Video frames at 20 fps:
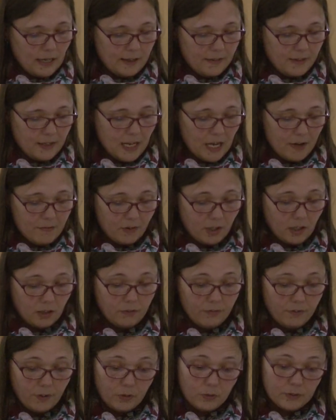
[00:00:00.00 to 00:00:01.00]
and the
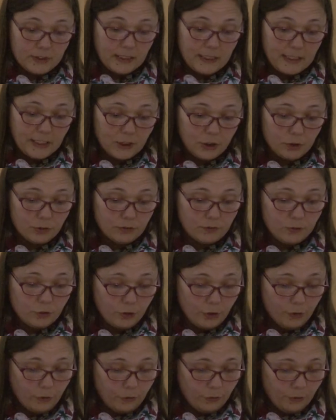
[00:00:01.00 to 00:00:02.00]
ever-unfolding nature of
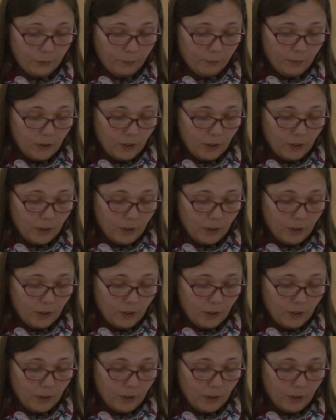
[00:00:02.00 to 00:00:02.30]
truth.